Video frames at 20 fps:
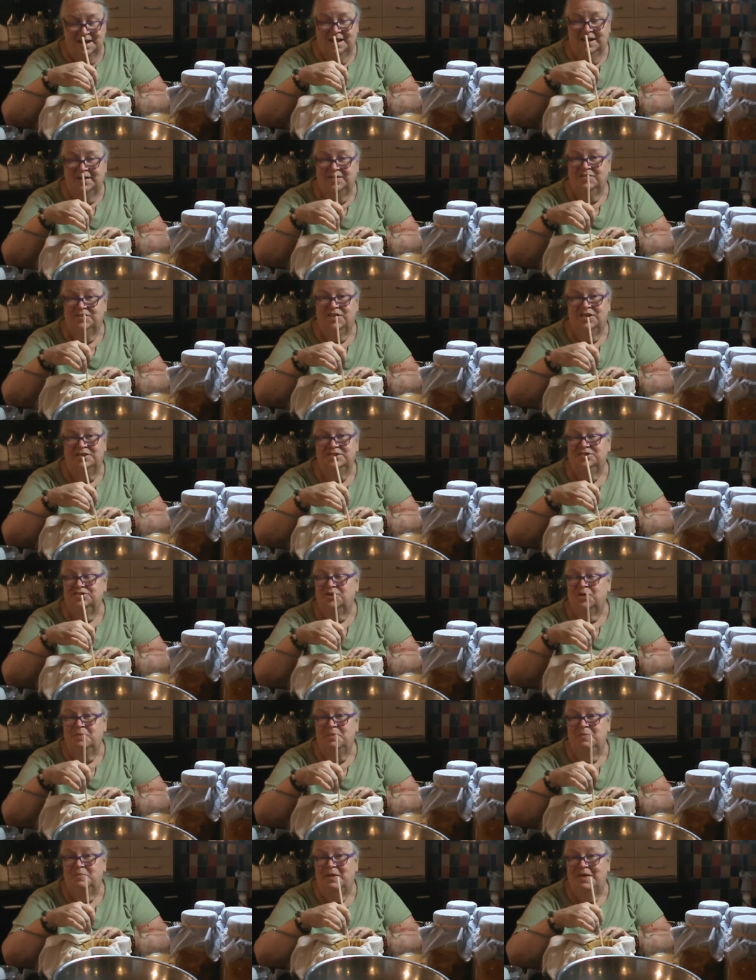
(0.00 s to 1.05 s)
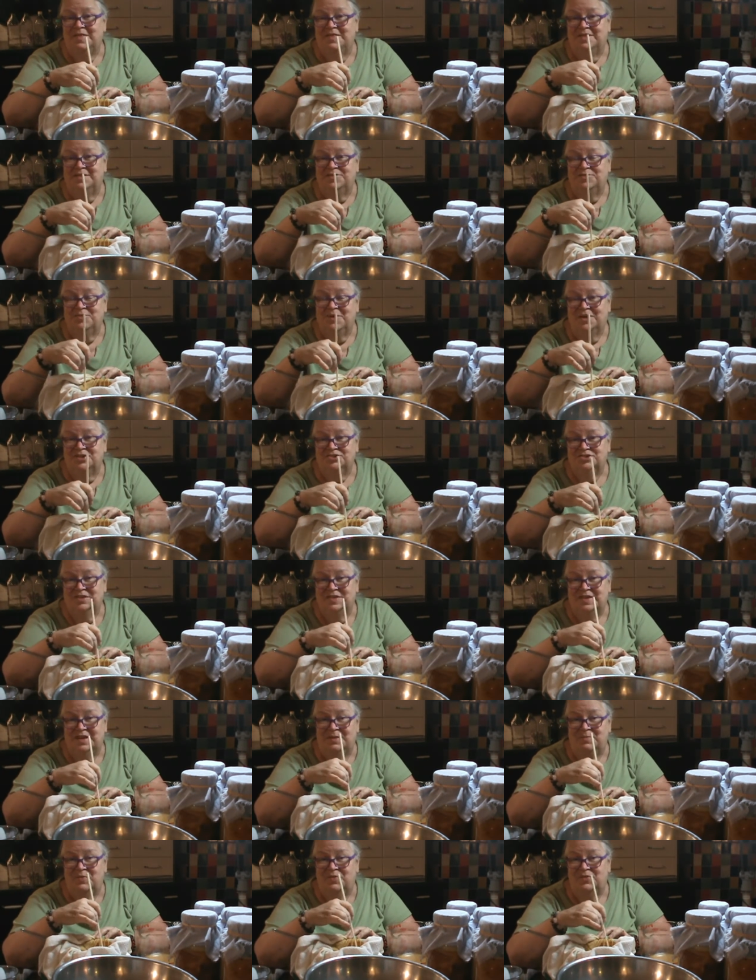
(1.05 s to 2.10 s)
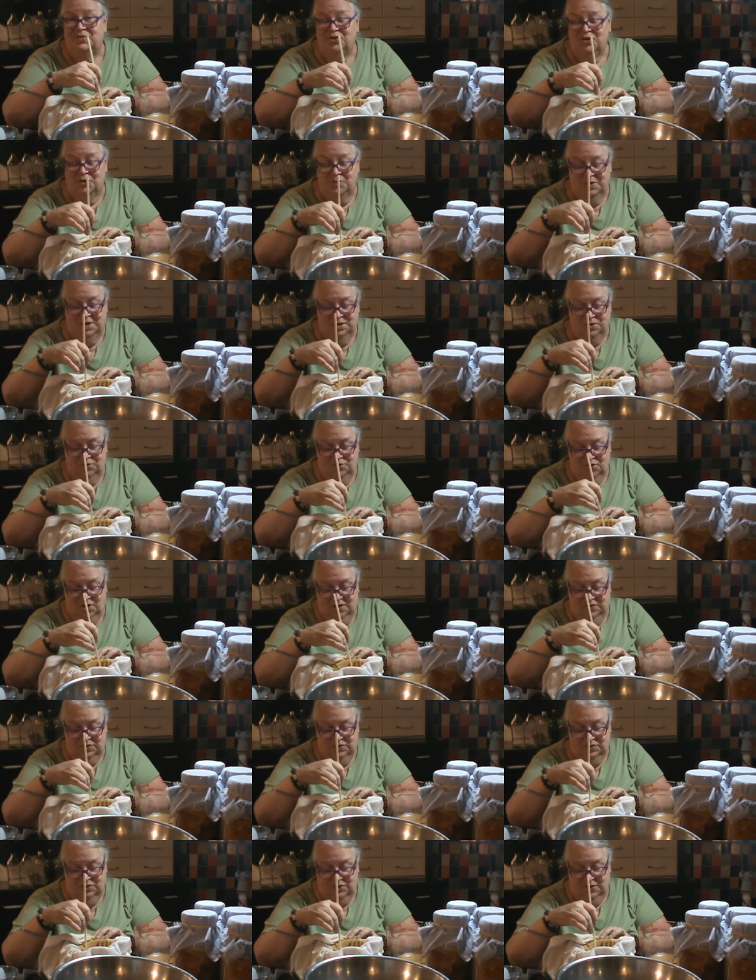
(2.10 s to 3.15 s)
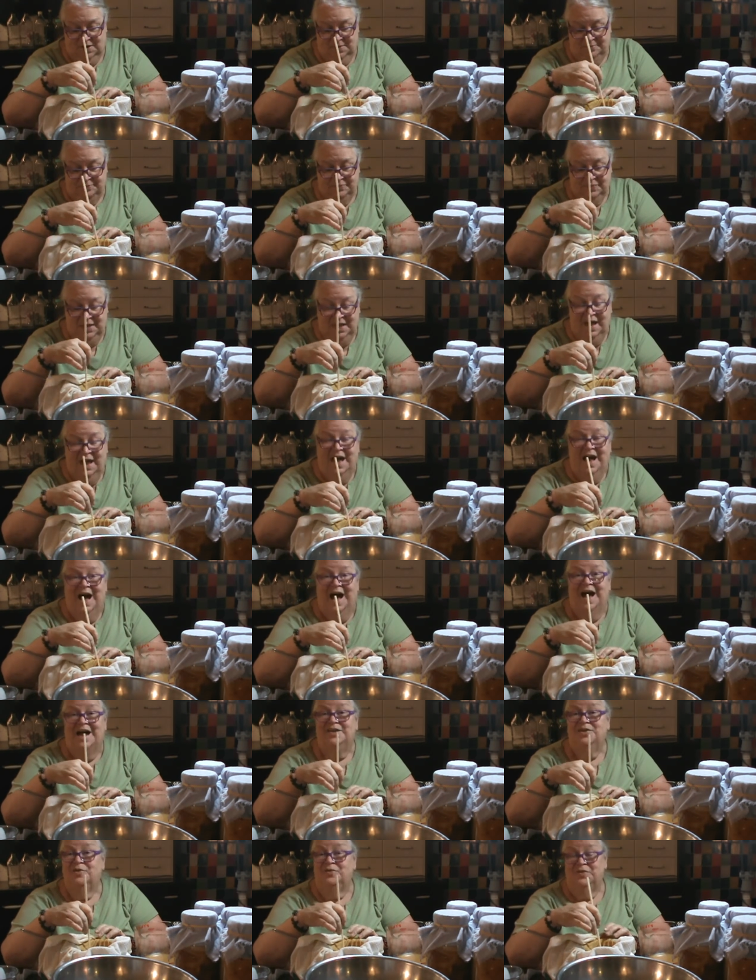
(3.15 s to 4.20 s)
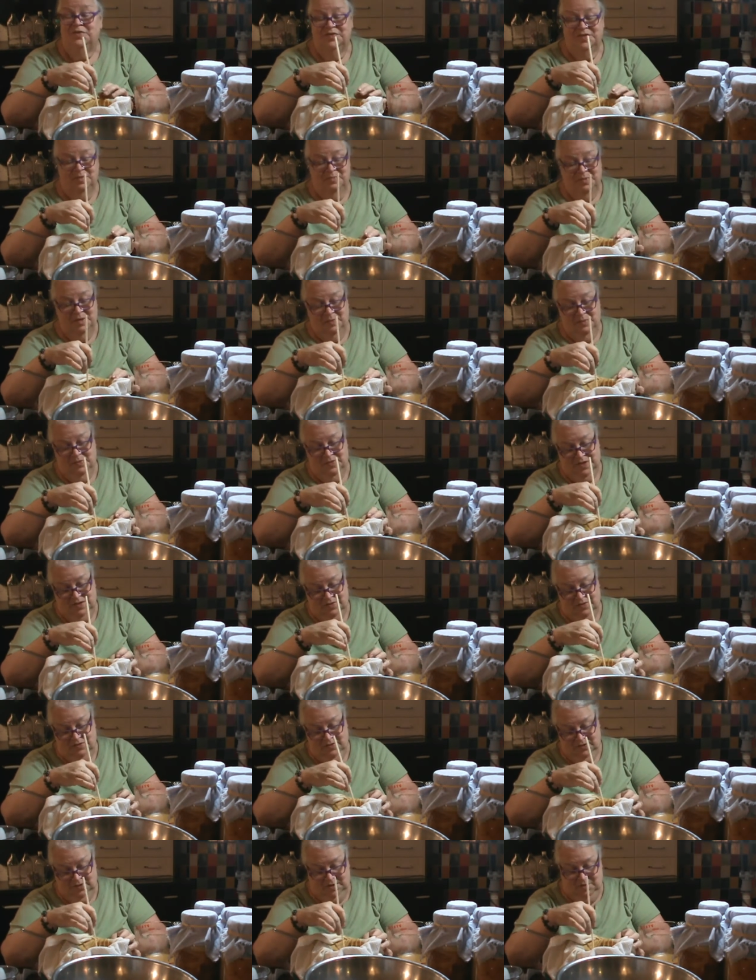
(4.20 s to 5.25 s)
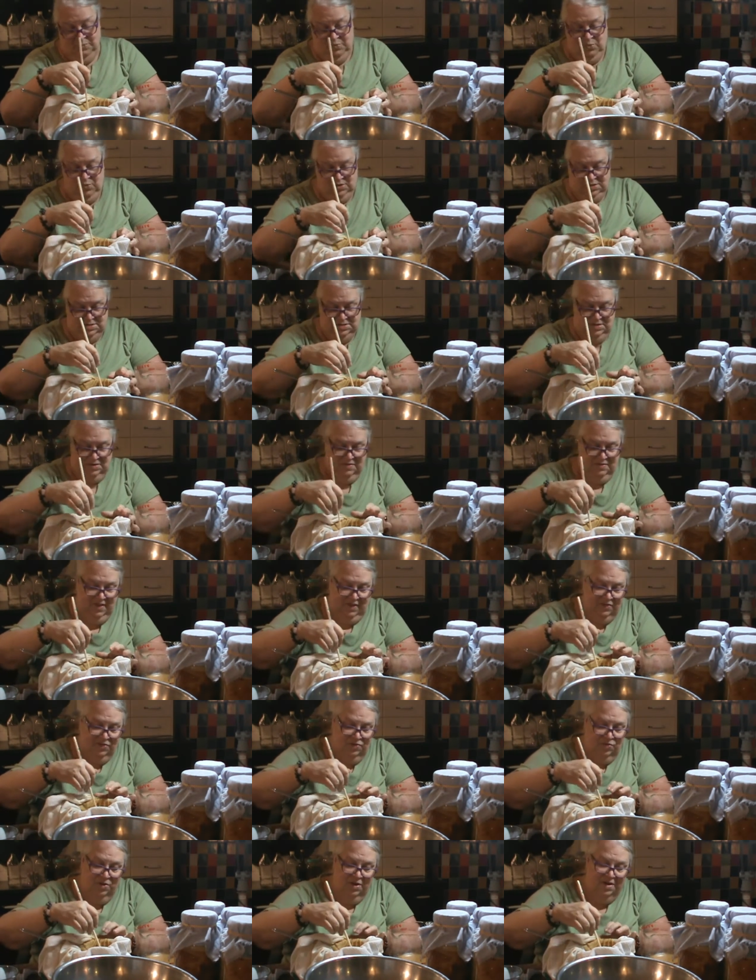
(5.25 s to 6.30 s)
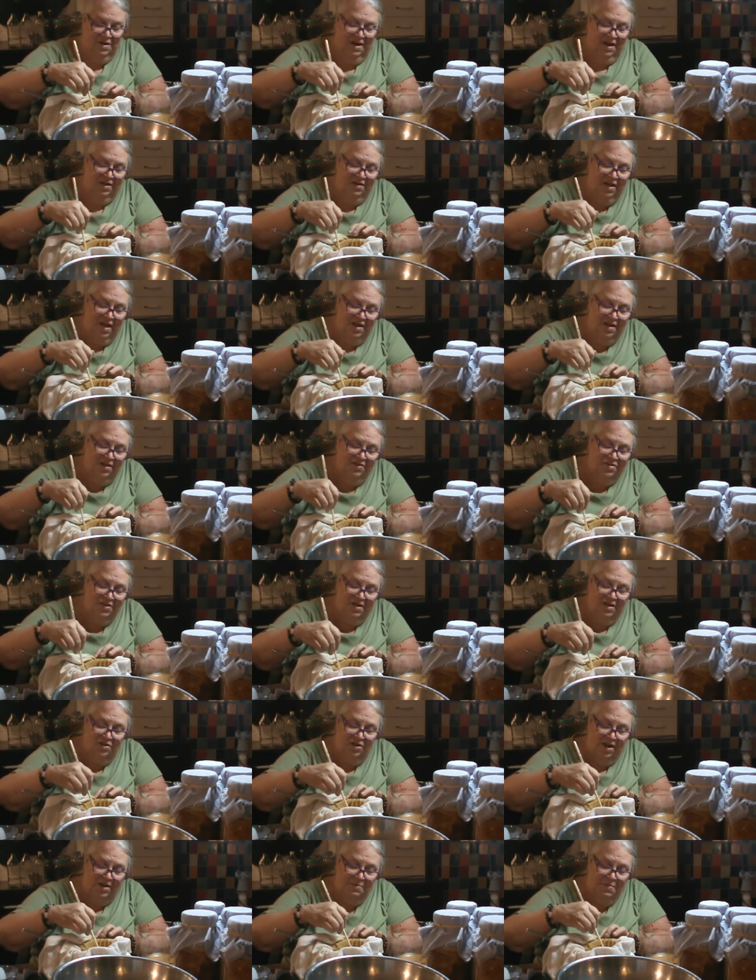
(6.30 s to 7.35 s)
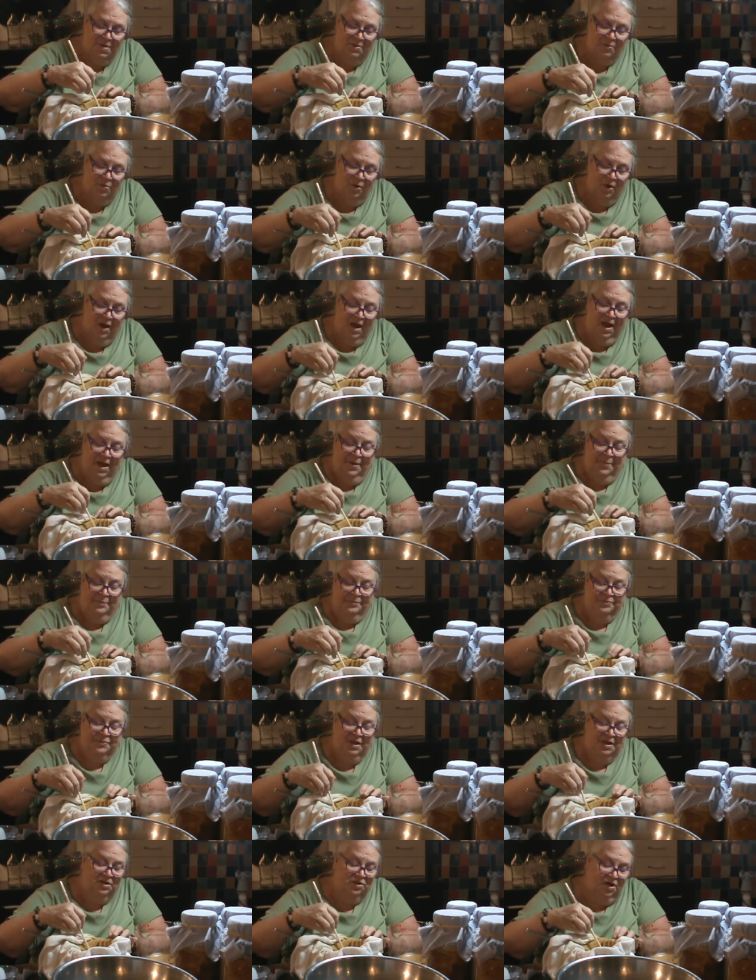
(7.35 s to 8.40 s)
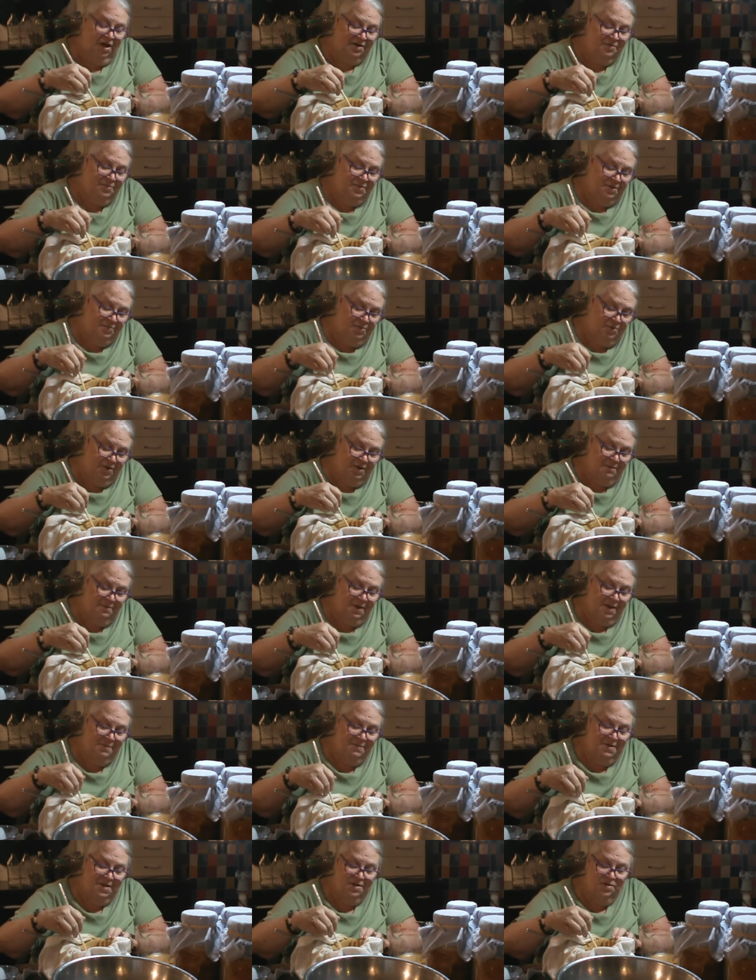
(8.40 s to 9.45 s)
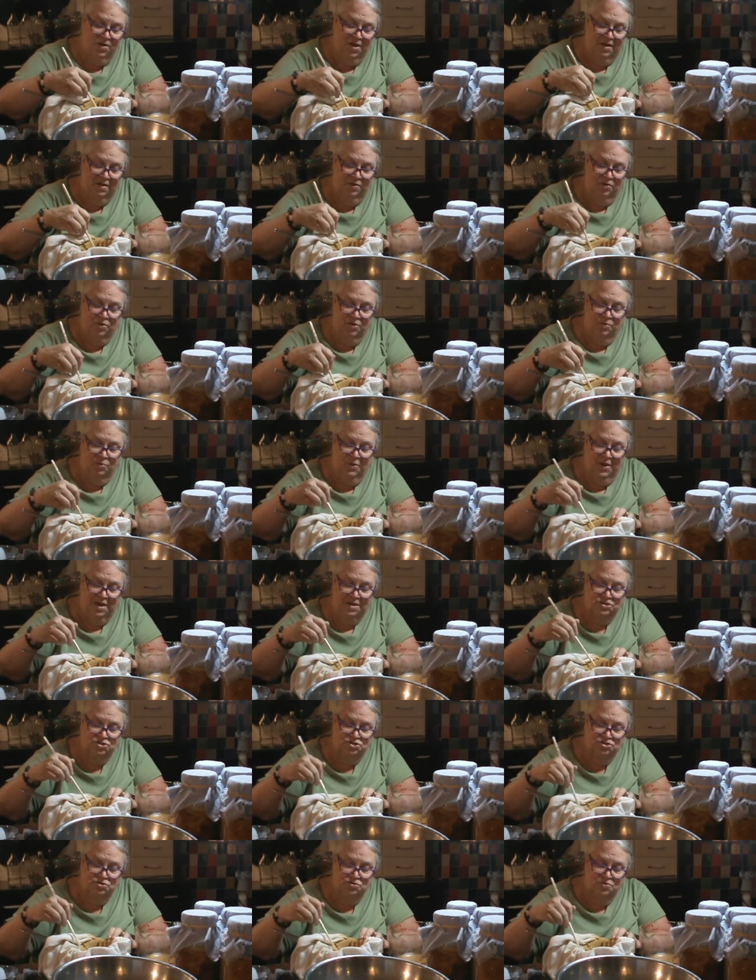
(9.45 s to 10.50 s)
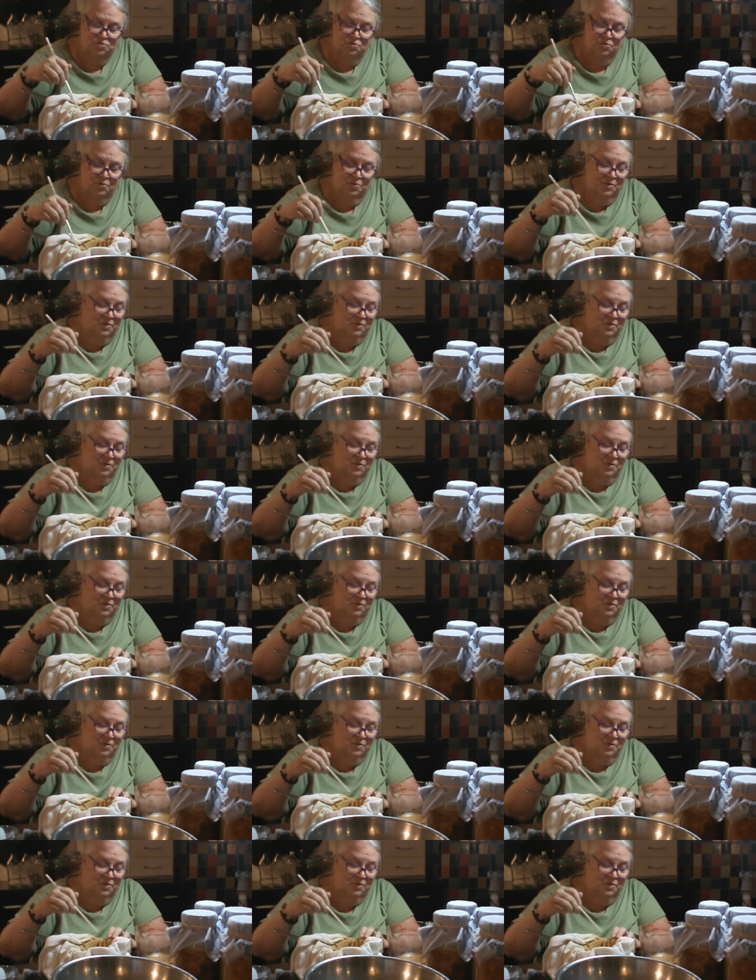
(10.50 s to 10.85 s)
it's not determined by the direction that I'm stirring or not stirring. I know for some people that's really important, and that's good. And I think a lot of people, it might be a good way to